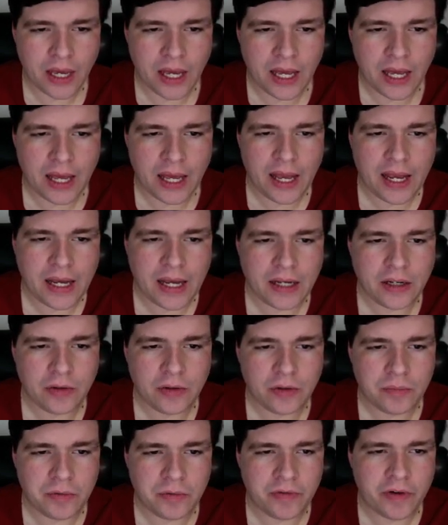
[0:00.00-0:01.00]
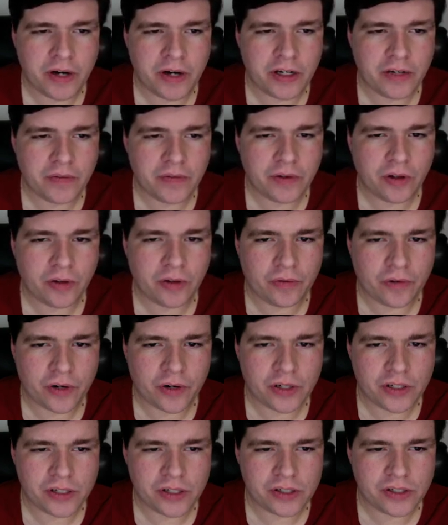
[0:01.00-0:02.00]
and it would be very difficult for
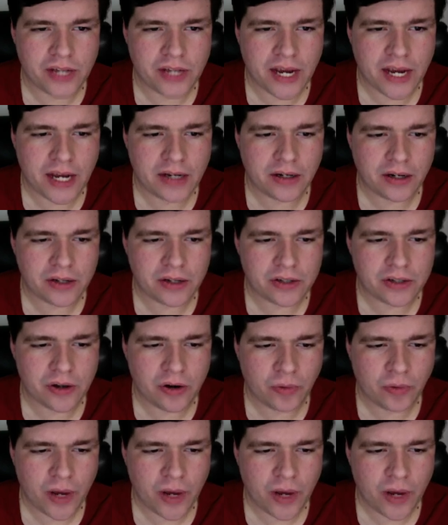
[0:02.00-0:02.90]
it to stand on its own weight